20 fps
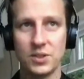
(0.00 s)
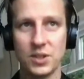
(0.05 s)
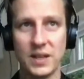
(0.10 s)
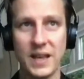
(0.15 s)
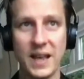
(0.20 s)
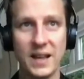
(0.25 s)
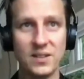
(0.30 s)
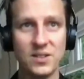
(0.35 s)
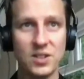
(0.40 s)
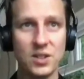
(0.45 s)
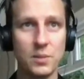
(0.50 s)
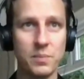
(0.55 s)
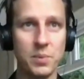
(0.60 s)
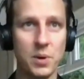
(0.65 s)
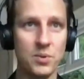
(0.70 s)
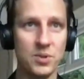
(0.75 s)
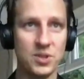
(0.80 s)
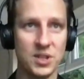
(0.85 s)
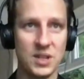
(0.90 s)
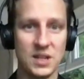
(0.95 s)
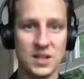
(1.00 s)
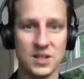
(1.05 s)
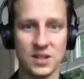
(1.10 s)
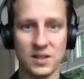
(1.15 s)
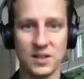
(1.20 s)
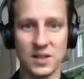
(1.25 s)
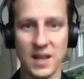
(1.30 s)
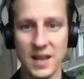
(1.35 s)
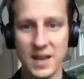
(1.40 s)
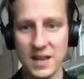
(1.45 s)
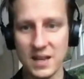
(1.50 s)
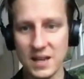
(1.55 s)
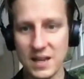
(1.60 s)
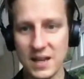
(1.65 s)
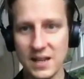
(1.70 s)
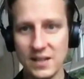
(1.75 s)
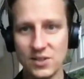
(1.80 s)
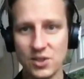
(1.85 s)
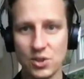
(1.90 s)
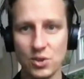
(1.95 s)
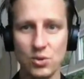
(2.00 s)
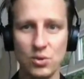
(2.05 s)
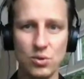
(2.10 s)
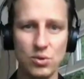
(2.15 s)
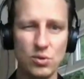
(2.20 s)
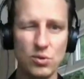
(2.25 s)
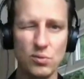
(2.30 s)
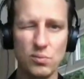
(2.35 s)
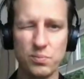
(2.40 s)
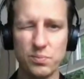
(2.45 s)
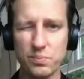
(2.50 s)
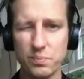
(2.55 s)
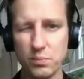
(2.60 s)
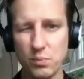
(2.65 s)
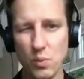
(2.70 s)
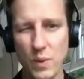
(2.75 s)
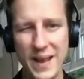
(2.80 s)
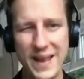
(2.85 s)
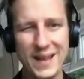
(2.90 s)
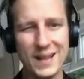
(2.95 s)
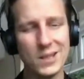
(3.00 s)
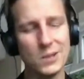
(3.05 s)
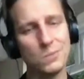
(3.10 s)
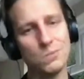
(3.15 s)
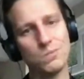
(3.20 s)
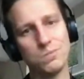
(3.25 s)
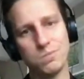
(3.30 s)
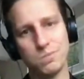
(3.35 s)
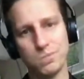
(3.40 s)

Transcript: To get to the postseason, they need to win